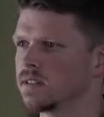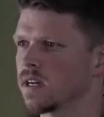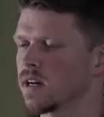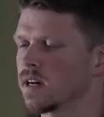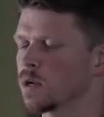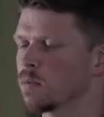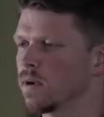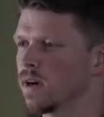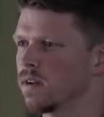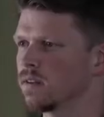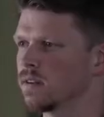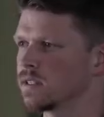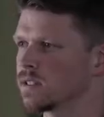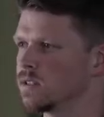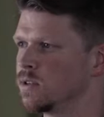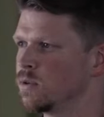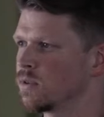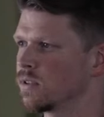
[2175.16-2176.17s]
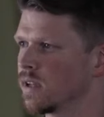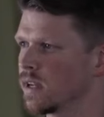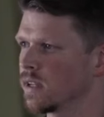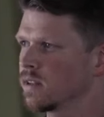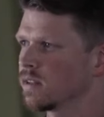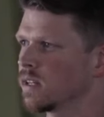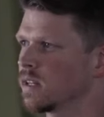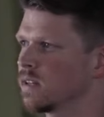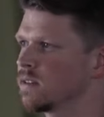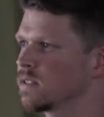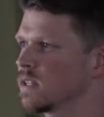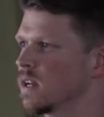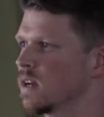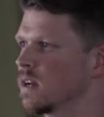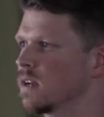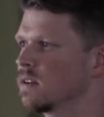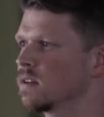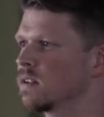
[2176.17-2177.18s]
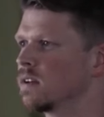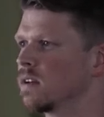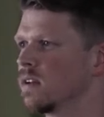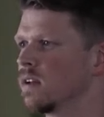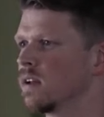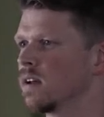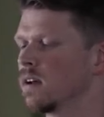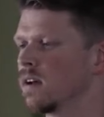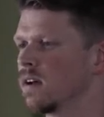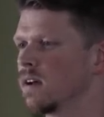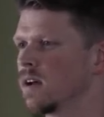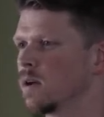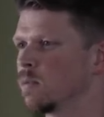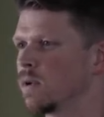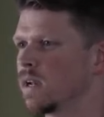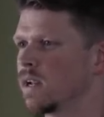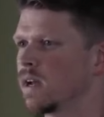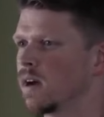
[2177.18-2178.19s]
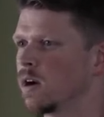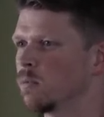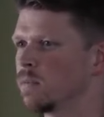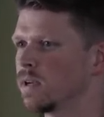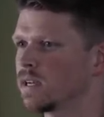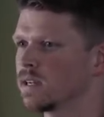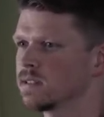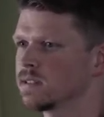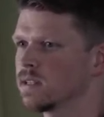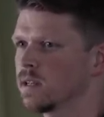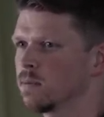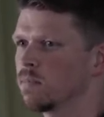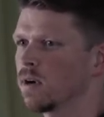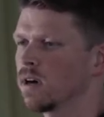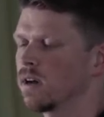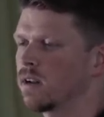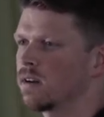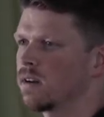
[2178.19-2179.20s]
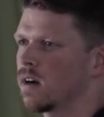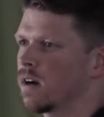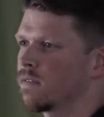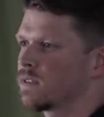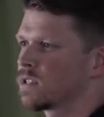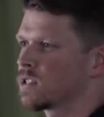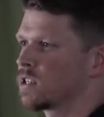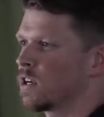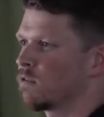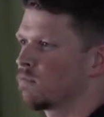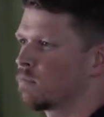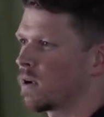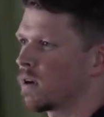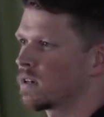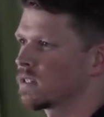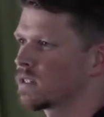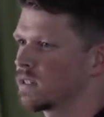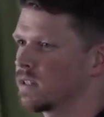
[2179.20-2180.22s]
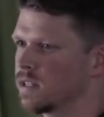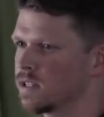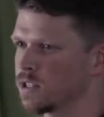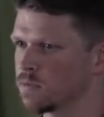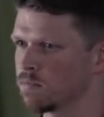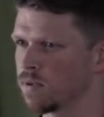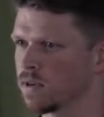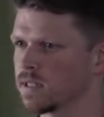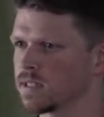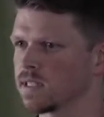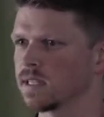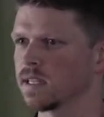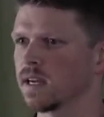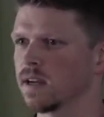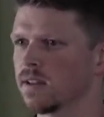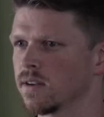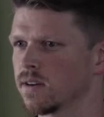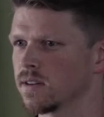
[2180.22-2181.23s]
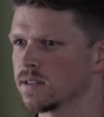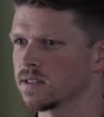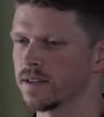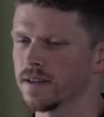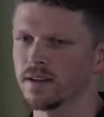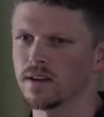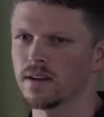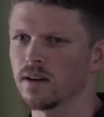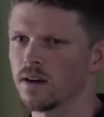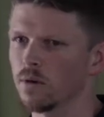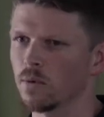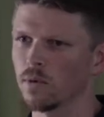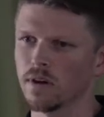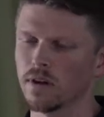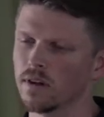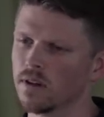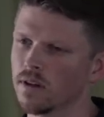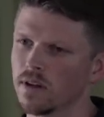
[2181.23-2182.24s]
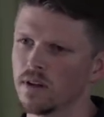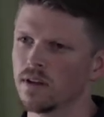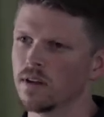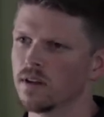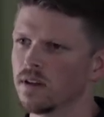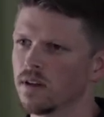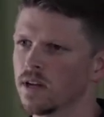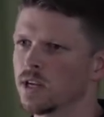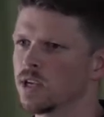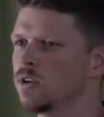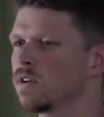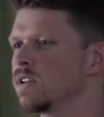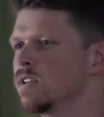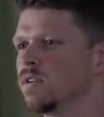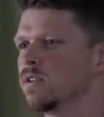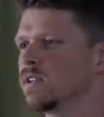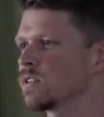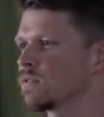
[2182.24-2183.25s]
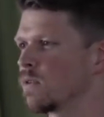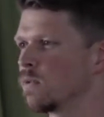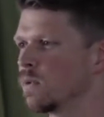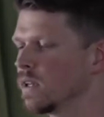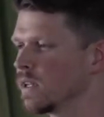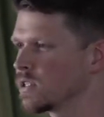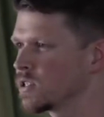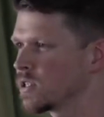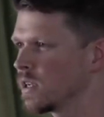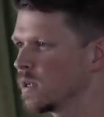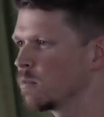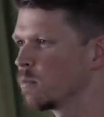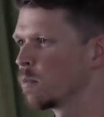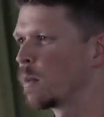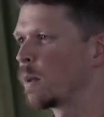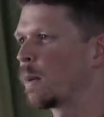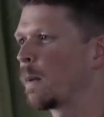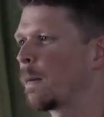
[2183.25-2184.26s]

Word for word: talk about this new thing that they designed and how because they bought off-the-shelf parts and they just put it together, it's like, oh, well, you could do this for really cheap.